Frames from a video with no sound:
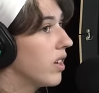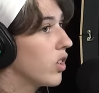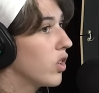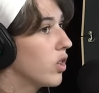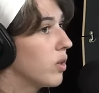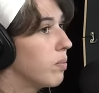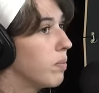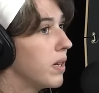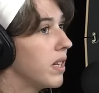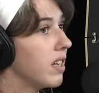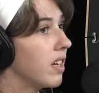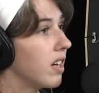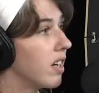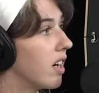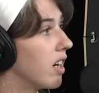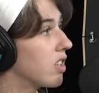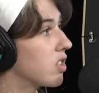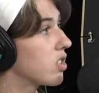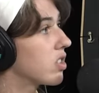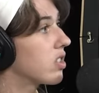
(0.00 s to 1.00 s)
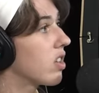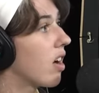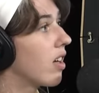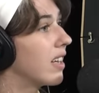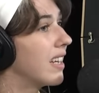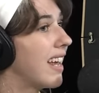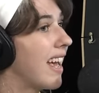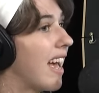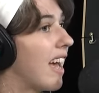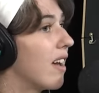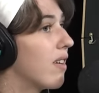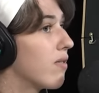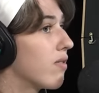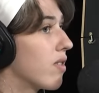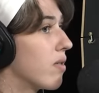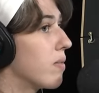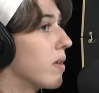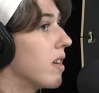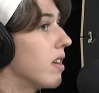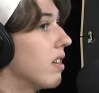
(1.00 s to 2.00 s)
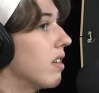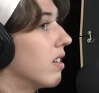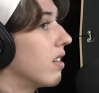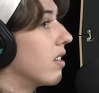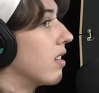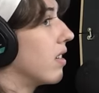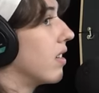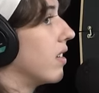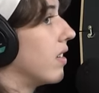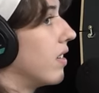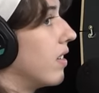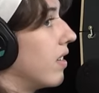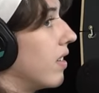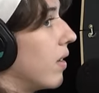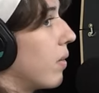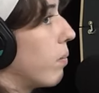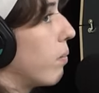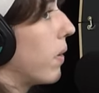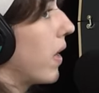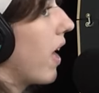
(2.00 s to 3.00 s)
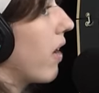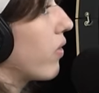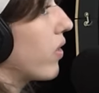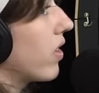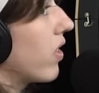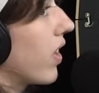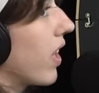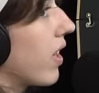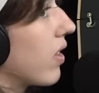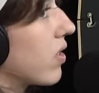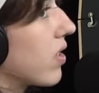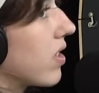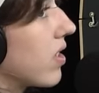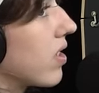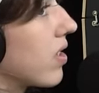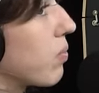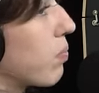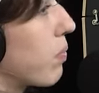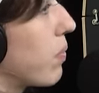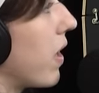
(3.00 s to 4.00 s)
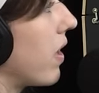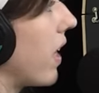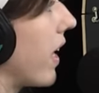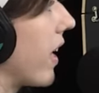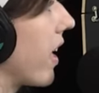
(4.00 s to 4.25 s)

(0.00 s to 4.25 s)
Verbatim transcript: could be a, a solid A for me, but everything else is green